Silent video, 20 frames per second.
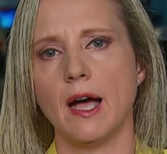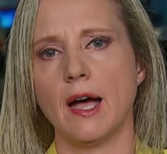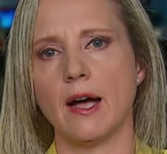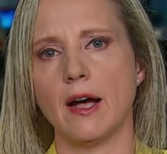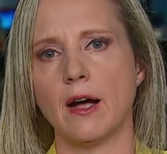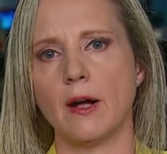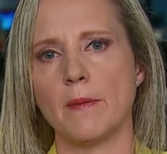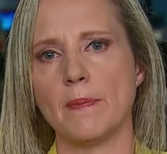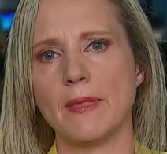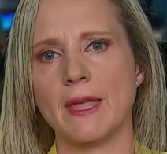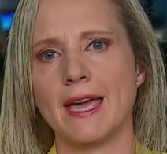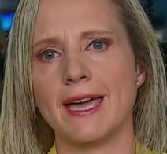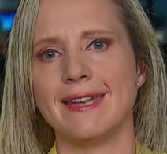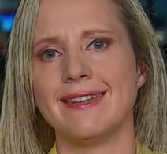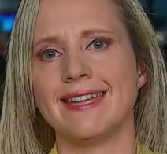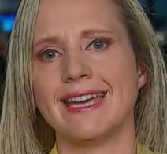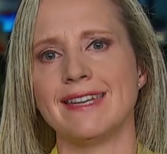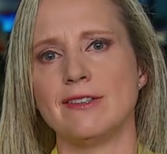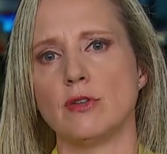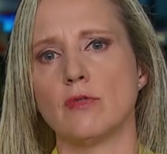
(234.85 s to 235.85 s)
Um,
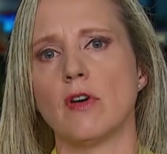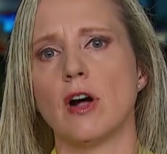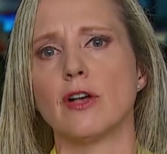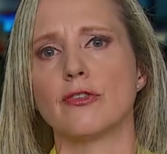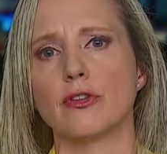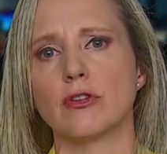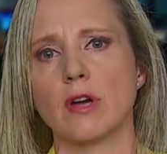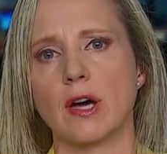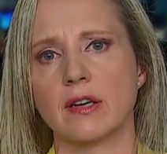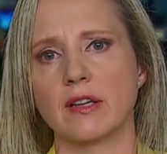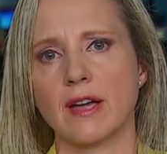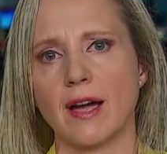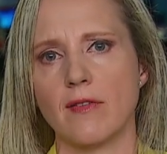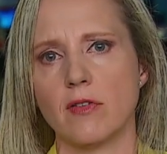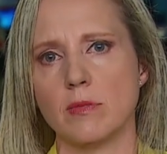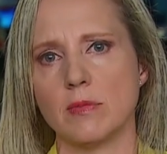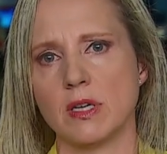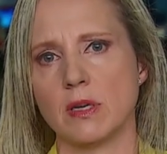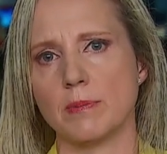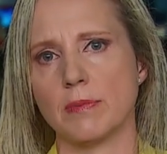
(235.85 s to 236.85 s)
and then you've also got a
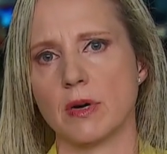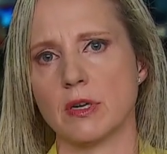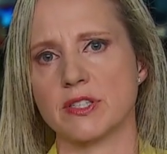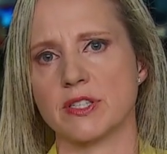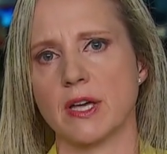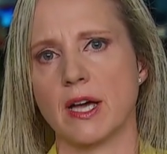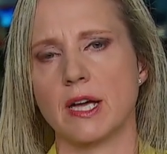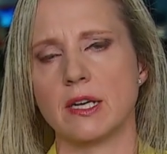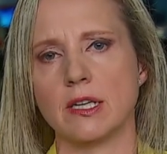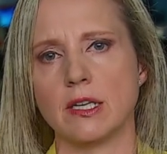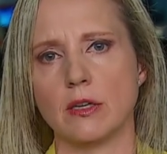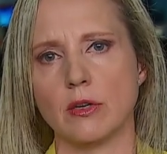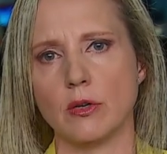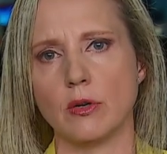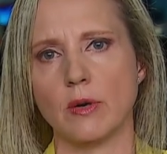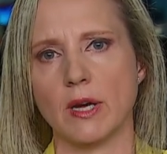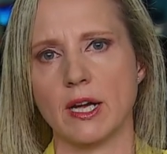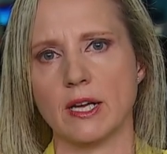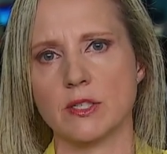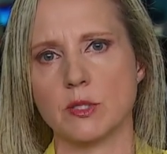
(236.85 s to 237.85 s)
government, Barzani,
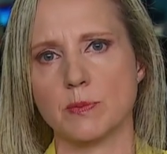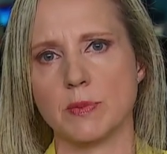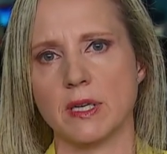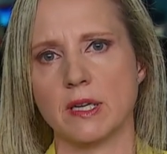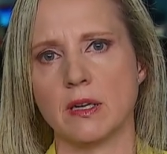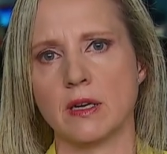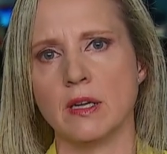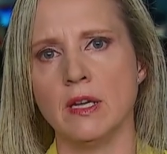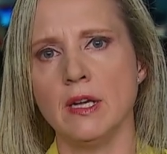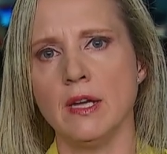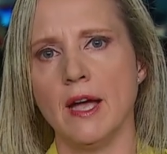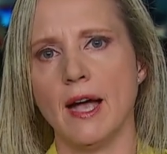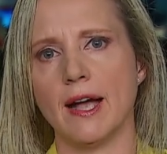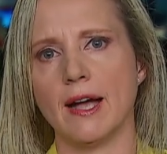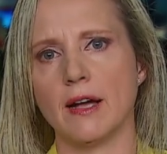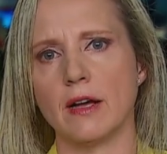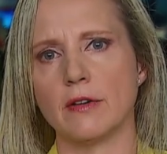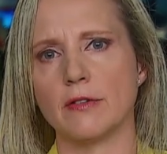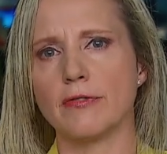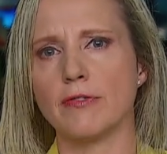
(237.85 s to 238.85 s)
who has been
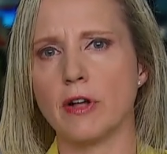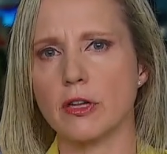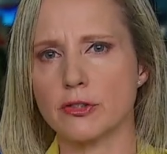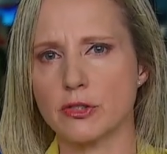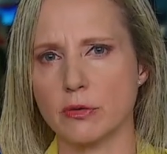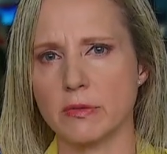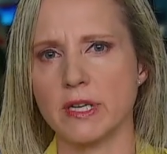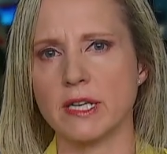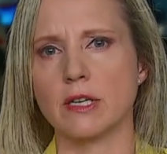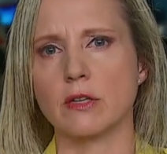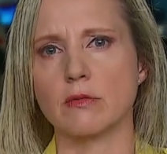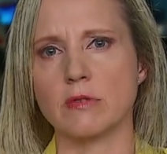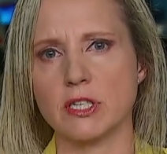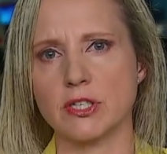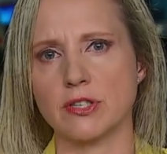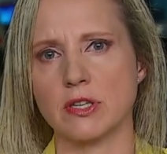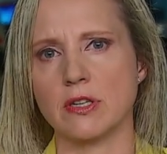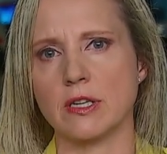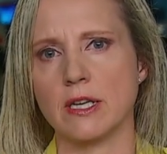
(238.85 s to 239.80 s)
uh, faltering in recent